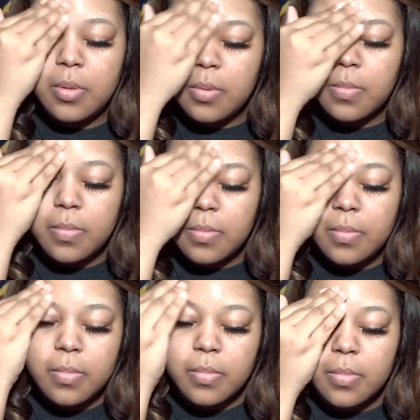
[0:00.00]

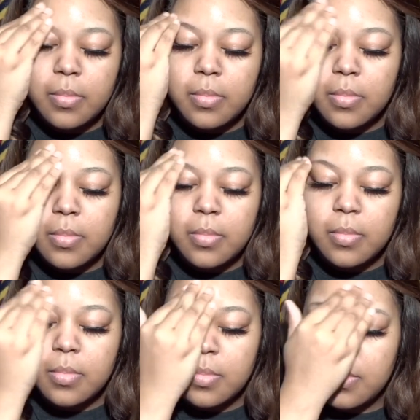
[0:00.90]

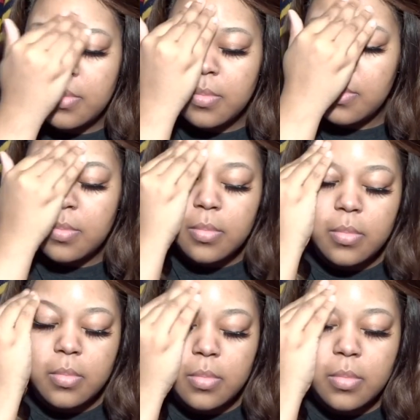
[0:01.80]

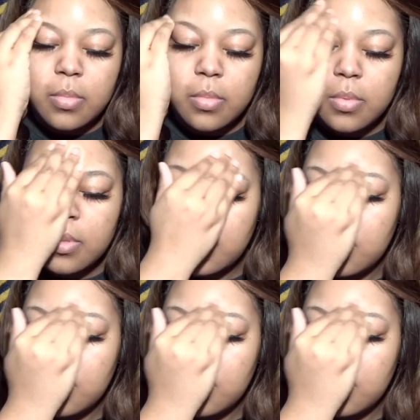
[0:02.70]
No one is speaking in this clip.